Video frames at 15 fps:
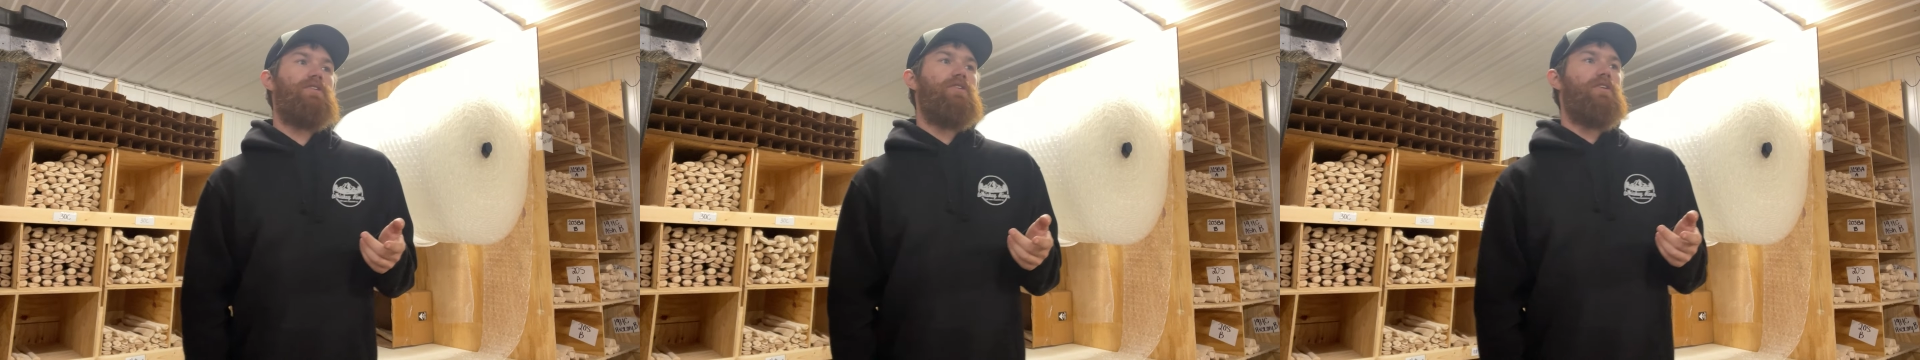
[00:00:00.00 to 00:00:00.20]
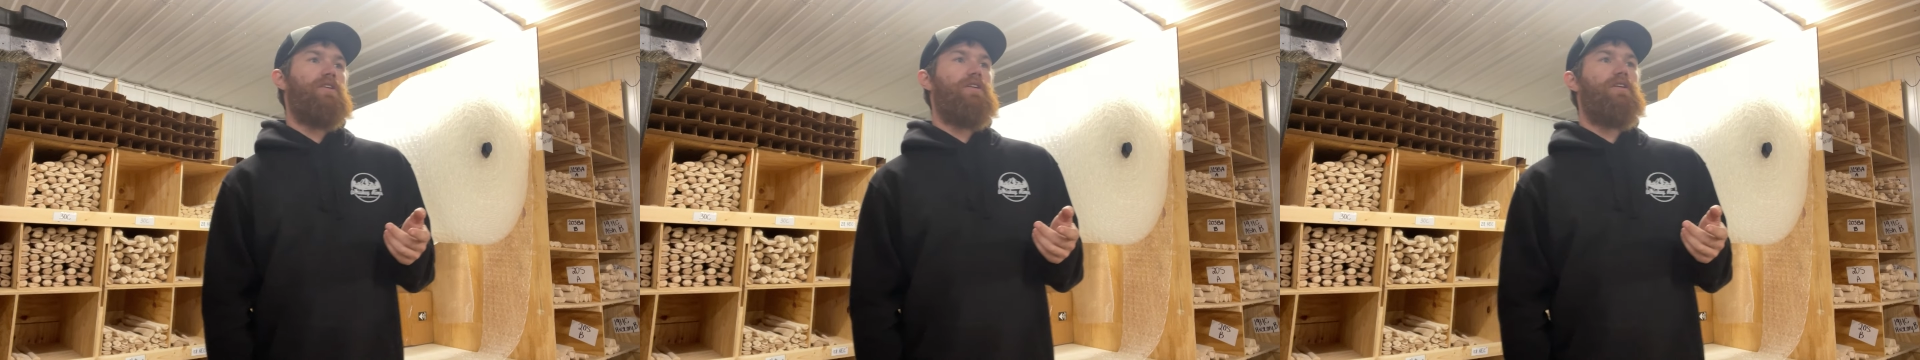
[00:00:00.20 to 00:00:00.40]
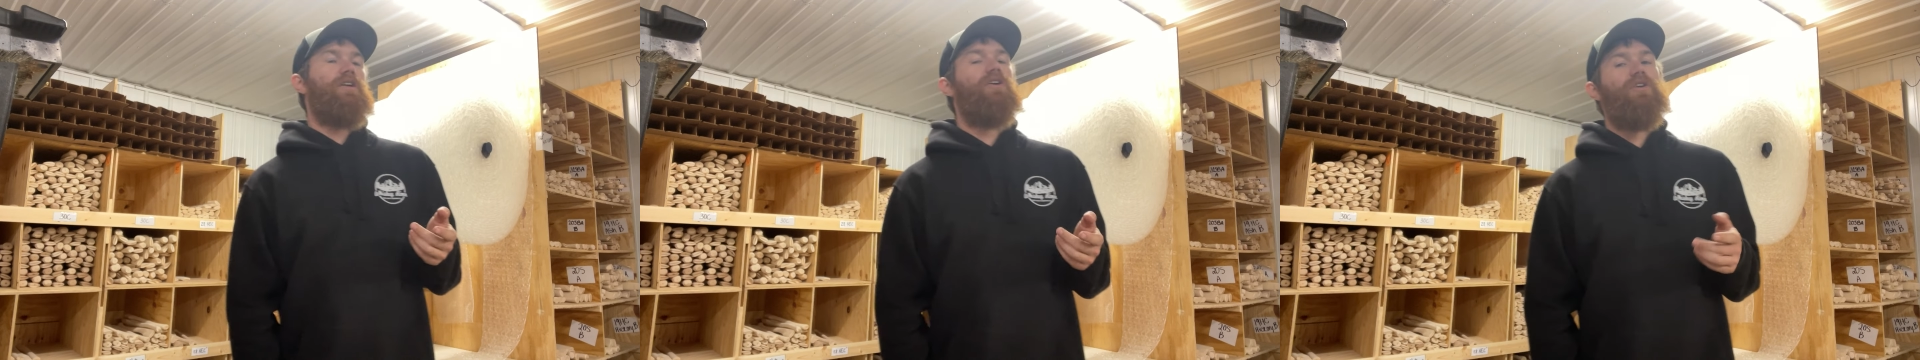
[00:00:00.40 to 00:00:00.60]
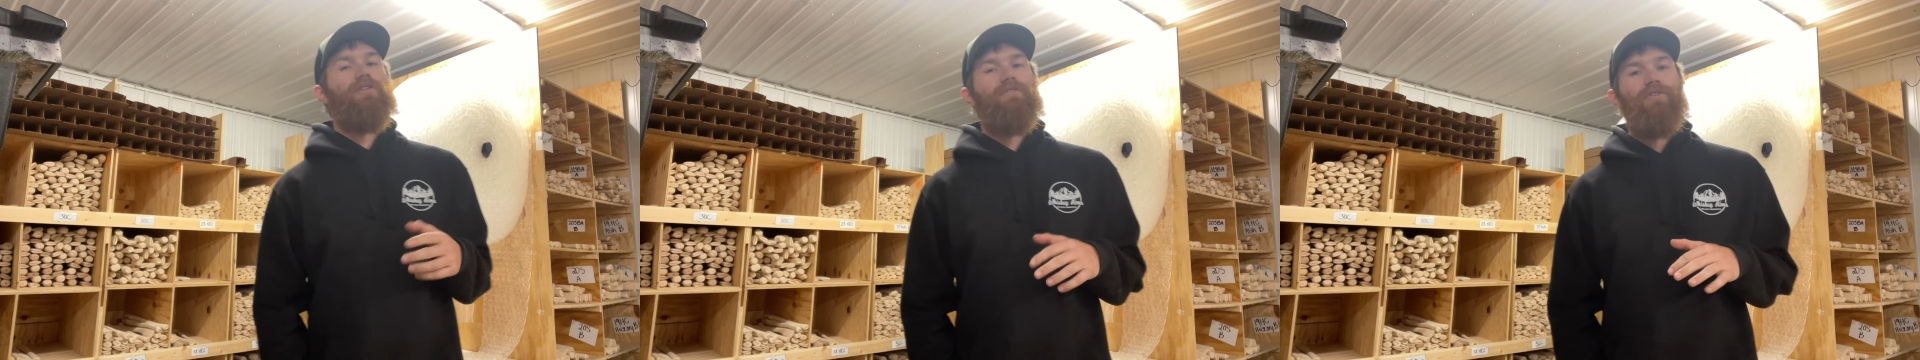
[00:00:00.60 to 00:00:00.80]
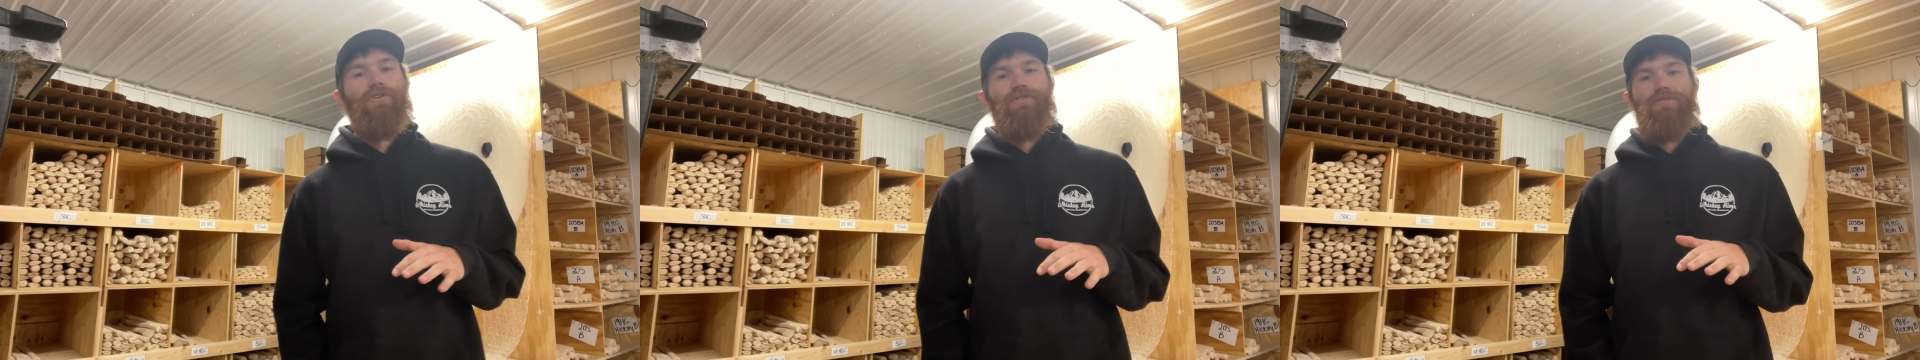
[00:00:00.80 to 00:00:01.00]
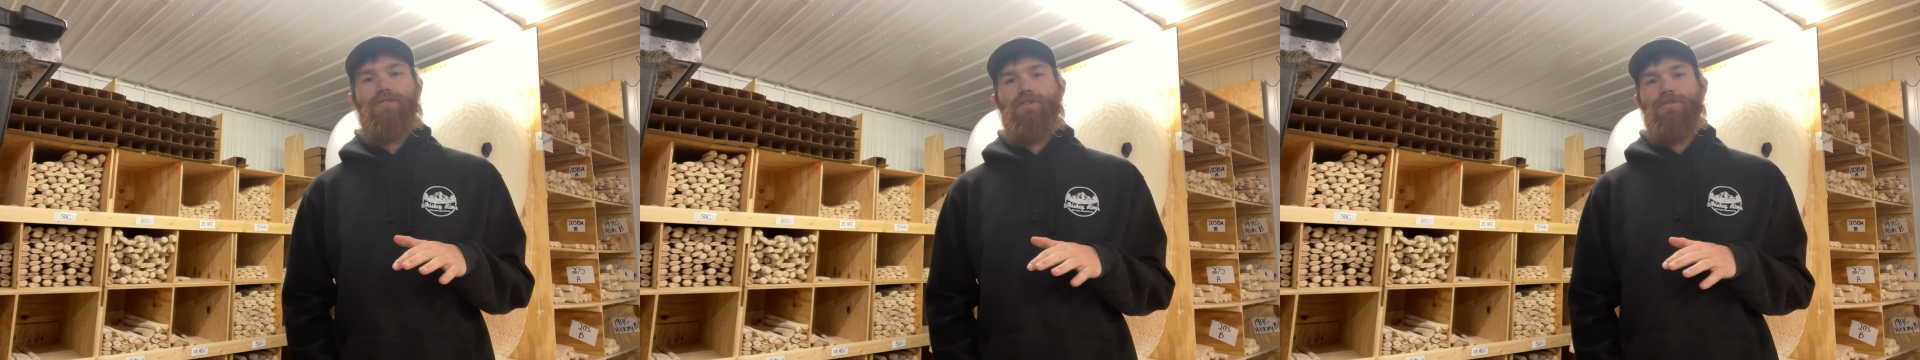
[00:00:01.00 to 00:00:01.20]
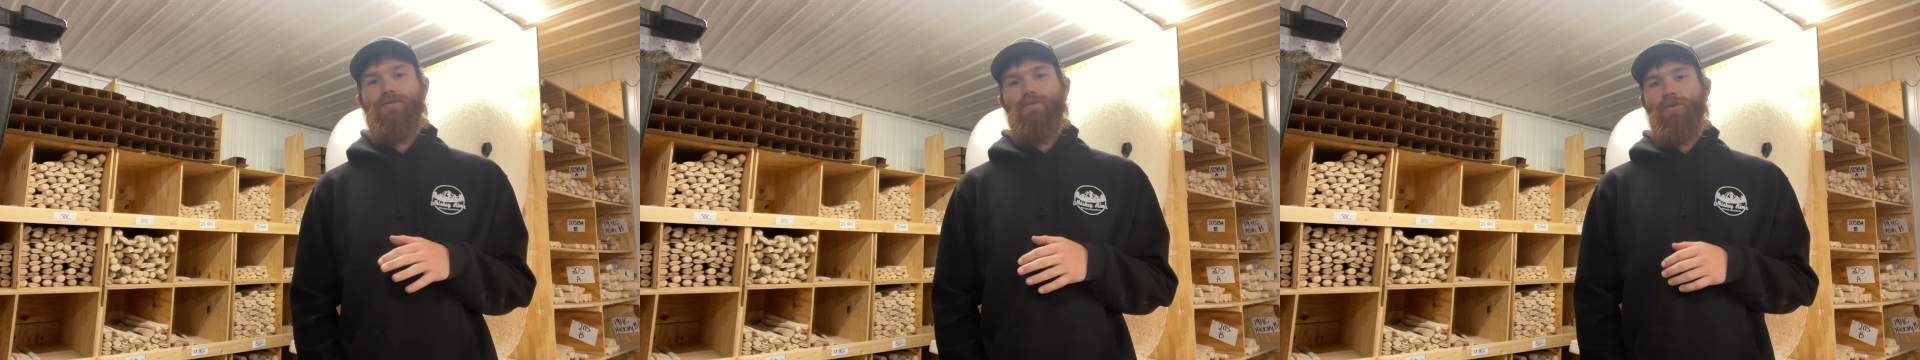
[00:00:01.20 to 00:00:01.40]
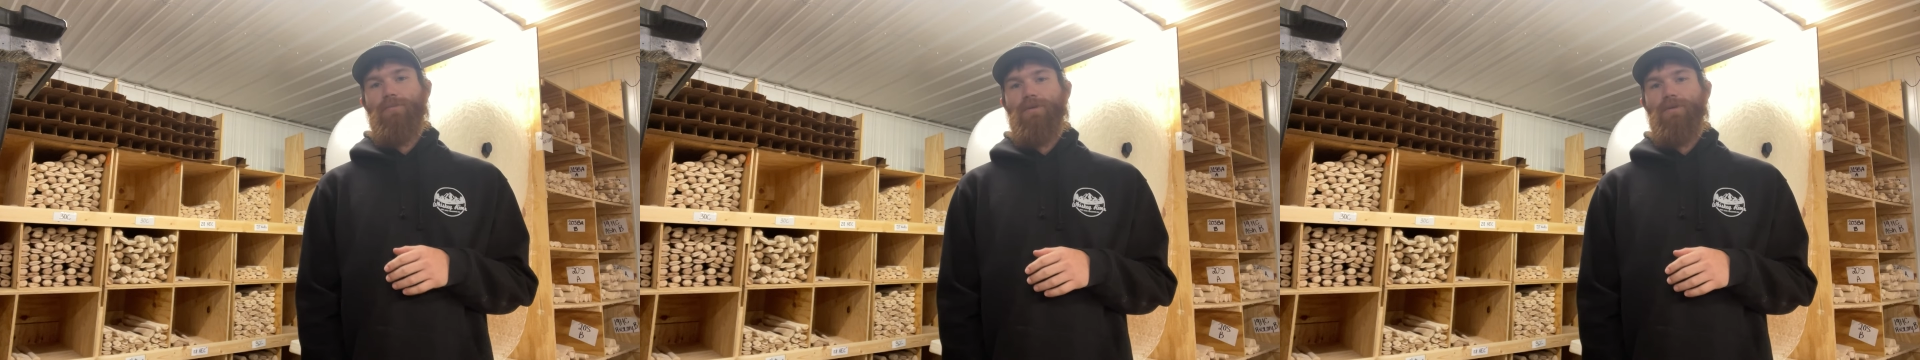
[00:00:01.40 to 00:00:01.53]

All of those will